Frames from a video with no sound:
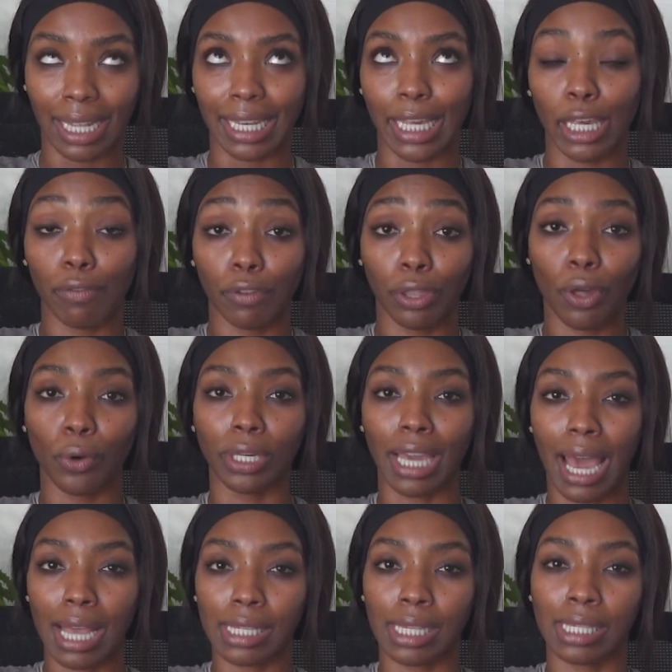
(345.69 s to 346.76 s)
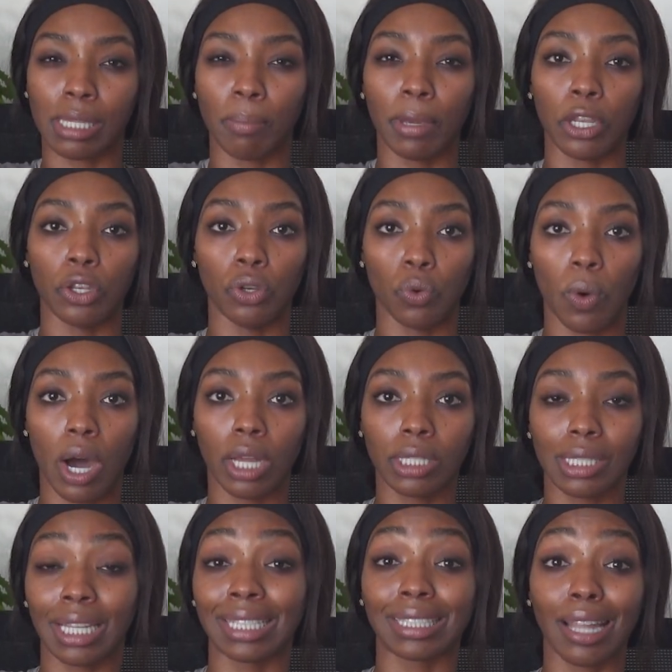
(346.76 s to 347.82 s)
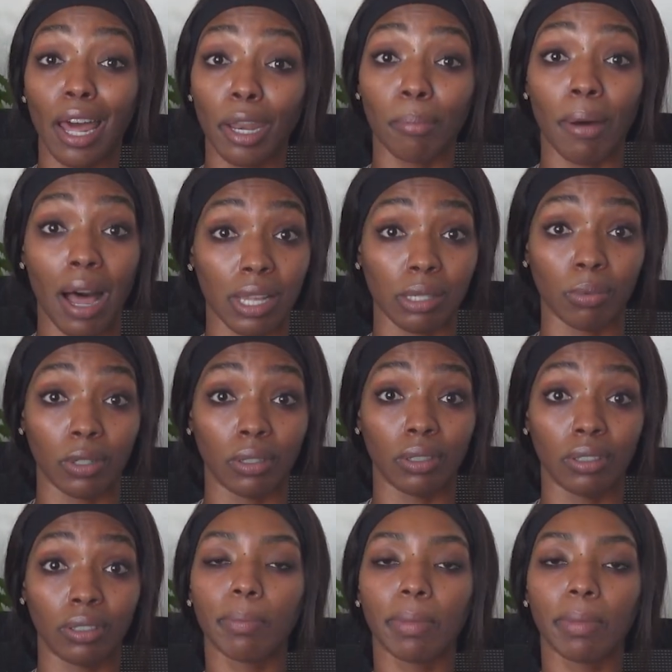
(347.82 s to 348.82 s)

and even though, yes, it's a bit nuanced, it's not impossible.